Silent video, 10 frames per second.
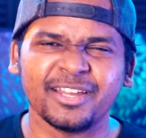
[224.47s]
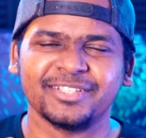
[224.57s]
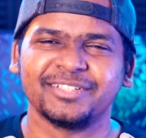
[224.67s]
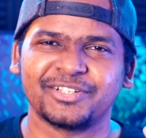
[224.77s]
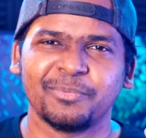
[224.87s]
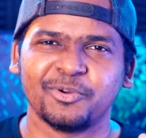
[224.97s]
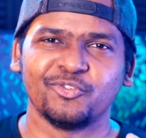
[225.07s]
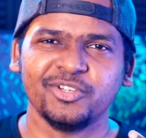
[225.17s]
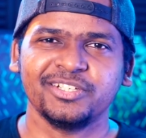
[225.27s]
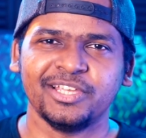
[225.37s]
stream on
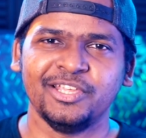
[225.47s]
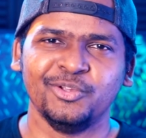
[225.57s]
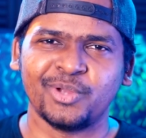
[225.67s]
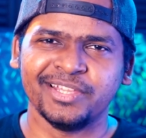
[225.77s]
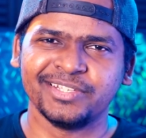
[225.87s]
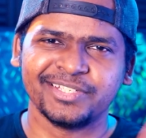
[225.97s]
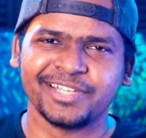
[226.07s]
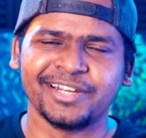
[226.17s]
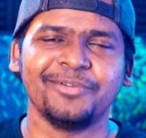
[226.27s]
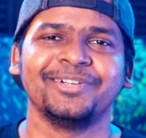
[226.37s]
Twitch, you can
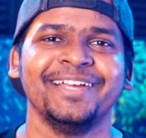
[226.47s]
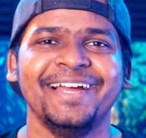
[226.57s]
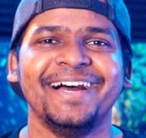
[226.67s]
check it out.